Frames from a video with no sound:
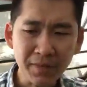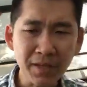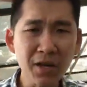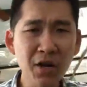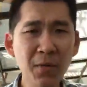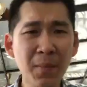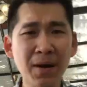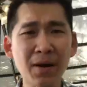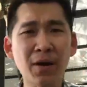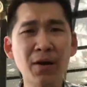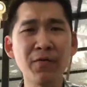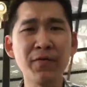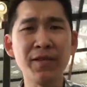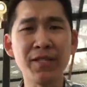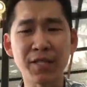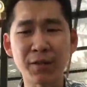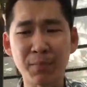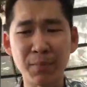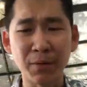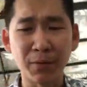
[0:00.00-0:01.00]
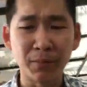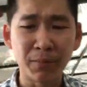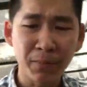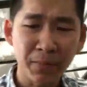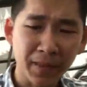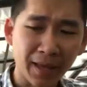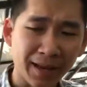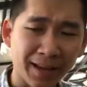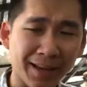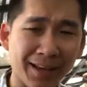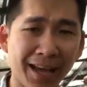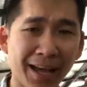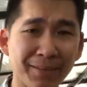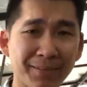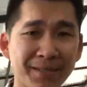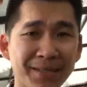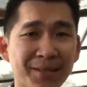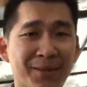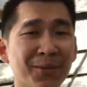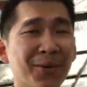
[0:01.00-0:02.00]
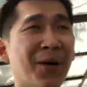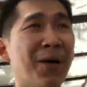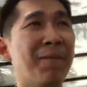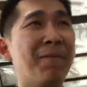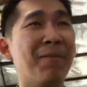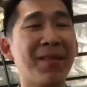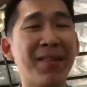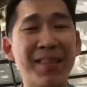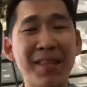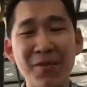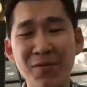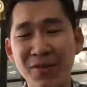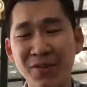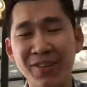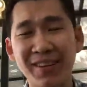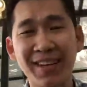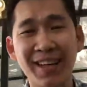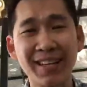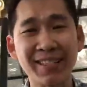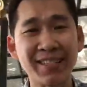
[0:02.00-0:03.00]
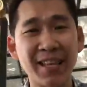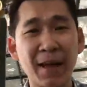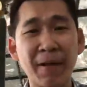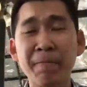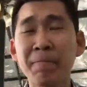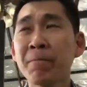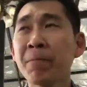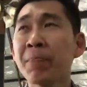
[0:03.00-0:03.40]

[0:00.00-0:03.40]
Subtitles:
Oh, my coffee is spilled at the cups and so on. They didn't even realize that.